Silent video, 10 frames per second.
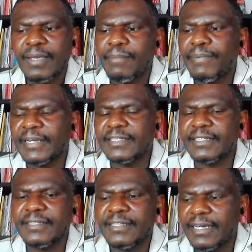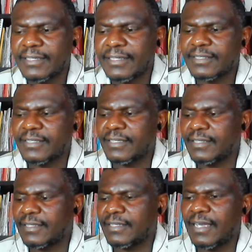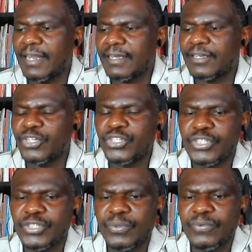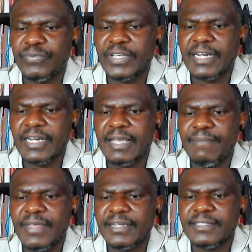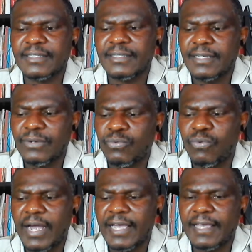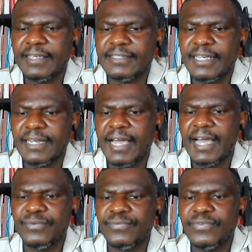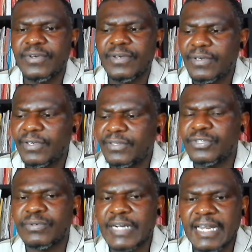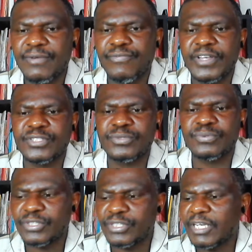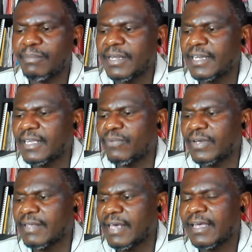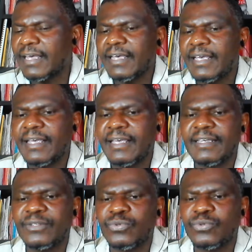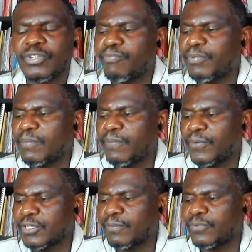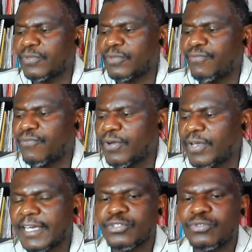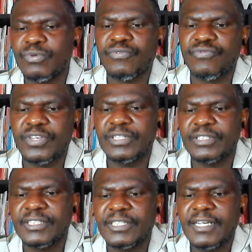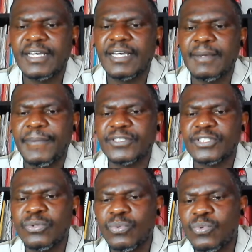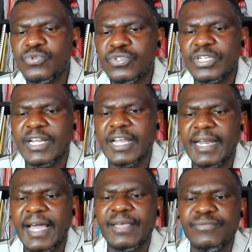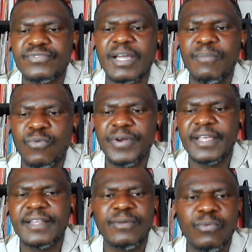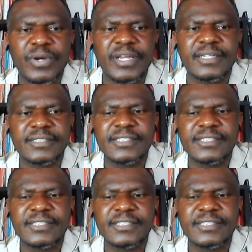but the allegation or the claim that Y is alive is relevant to determining whether it could have been possible then for X to have killed a person who's still alive somewhere in the world.